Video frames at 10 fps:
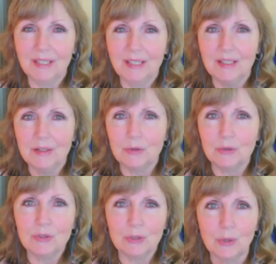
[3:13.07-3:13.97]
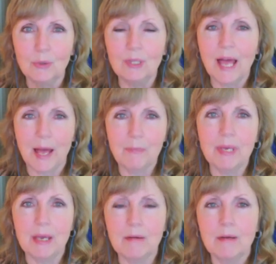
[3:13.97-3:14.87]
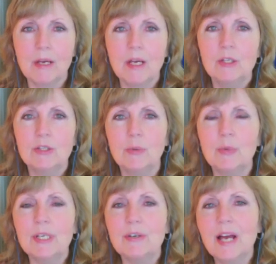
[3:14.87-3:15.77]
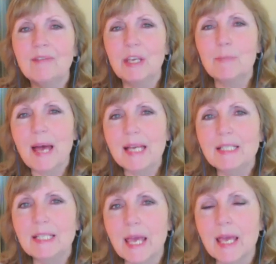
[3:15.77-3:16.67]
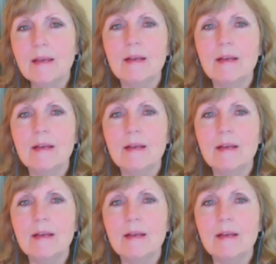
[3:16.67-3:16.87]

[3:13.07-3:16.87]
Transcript: the in your soul happy so when you're having a bad day